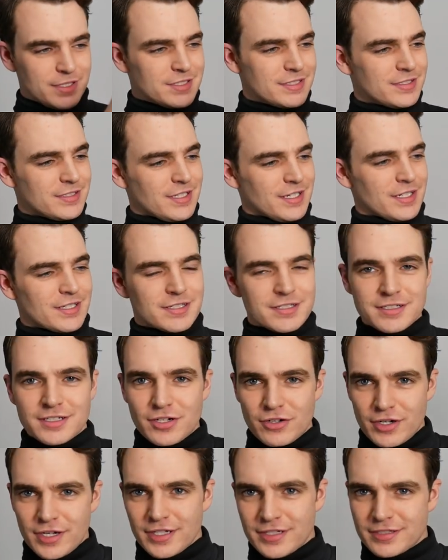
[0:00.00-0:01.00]
This is like a
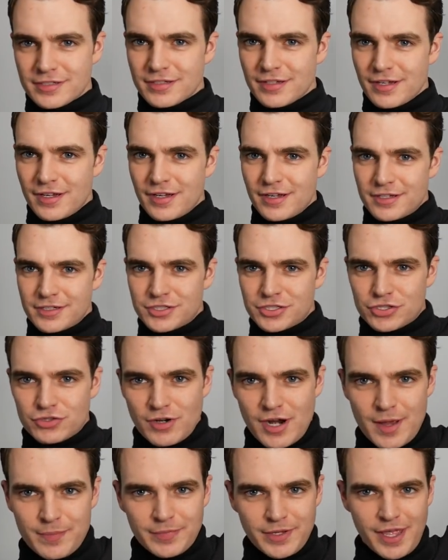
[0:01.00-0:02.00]
serious
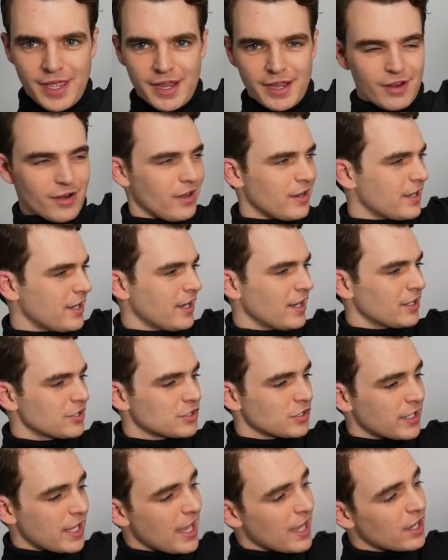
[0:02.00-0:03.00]
strap to hang it on here.
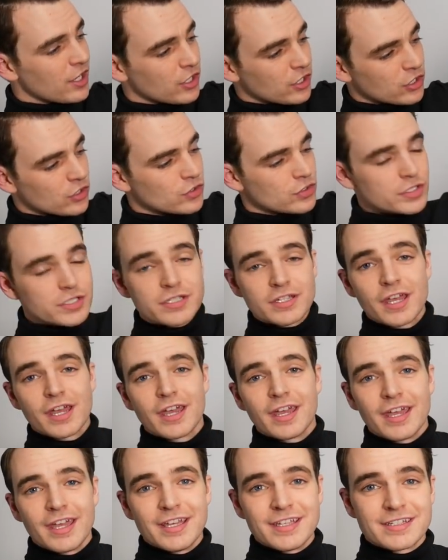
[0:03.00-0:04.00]
So Canada Goose
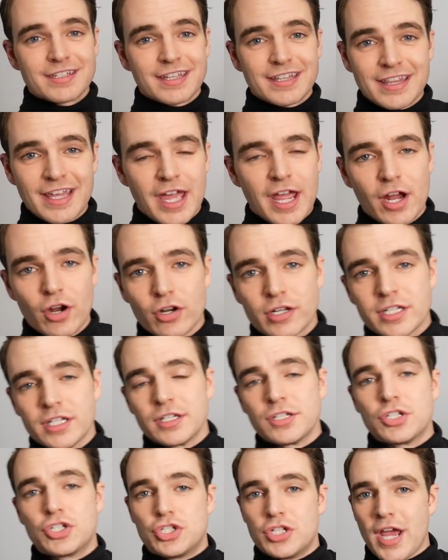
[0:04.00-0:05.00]
is like the
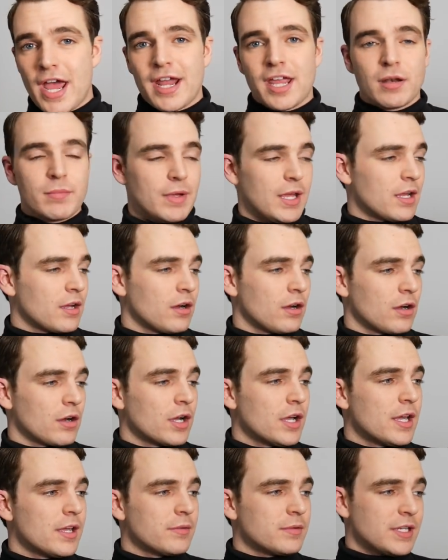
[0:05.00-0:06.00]
heritage jacket
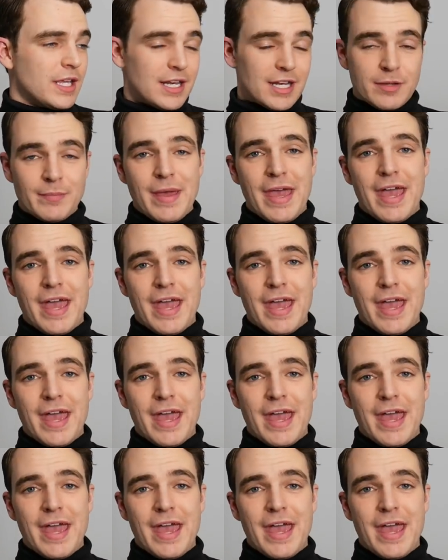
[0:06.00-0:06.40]
maker dating